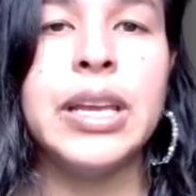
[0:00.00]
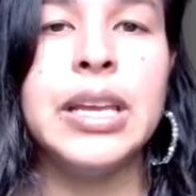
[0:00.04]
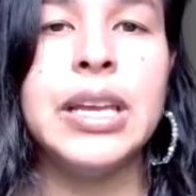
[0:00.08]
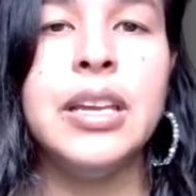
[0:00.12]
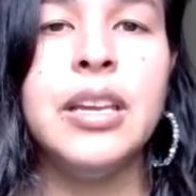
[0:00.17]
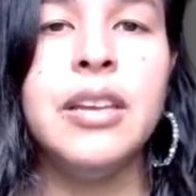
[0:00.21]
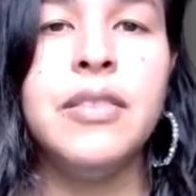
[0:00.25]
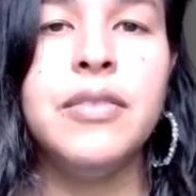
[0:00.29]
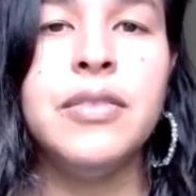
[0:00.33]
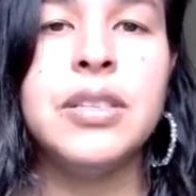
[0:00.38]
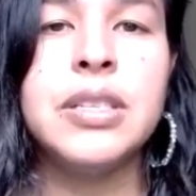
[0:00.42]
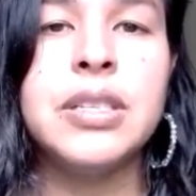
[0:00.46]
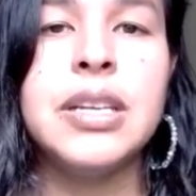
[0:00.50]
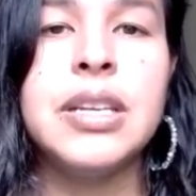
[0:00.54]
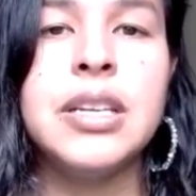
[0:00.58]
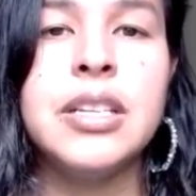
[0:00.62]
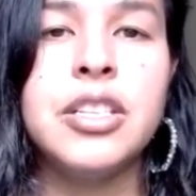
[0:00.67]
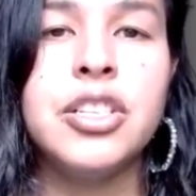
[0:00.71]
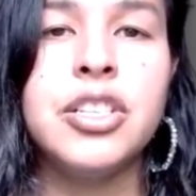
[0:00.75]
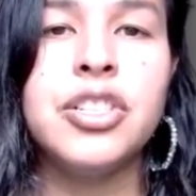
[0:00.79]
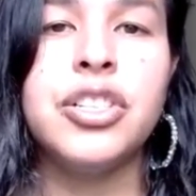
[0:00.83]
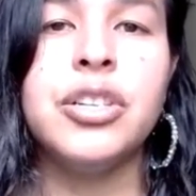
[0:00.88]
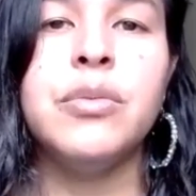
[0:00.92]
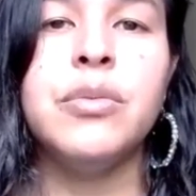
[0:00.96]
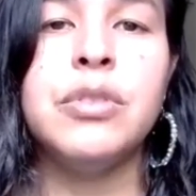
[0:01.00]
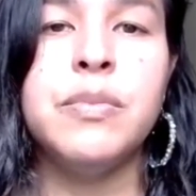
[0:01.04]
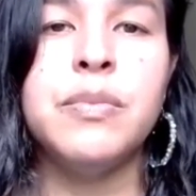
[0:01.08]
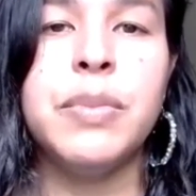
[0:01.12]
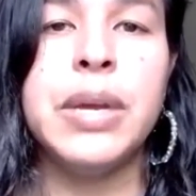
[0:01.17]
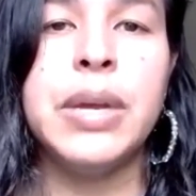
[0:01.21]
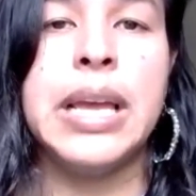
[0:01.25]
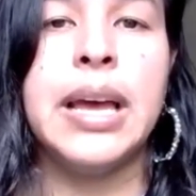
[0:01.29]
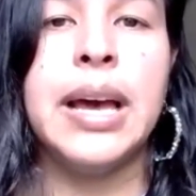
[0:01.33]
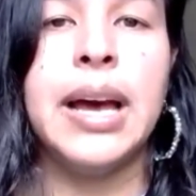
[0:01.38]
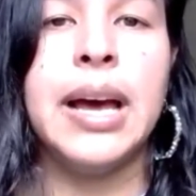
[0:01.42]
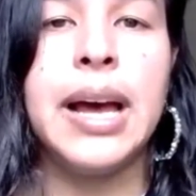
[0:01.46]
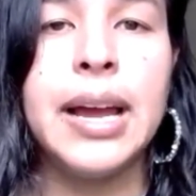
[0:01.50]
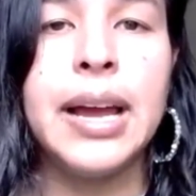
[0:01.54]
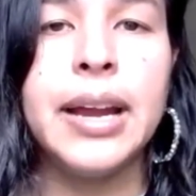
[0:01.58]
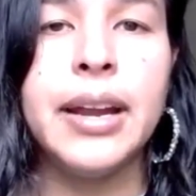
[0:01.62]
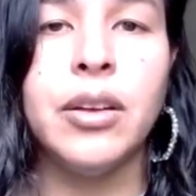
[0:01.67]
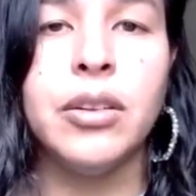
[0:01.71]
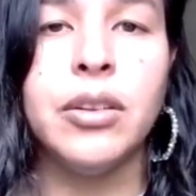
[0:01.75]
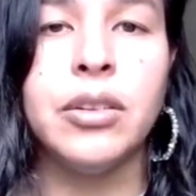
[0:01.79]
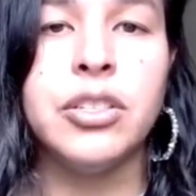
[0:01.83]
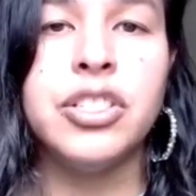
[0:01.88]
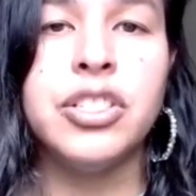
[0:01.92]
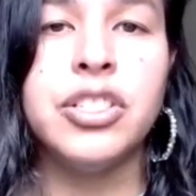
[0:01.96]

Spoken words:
Eve states she was beguiled,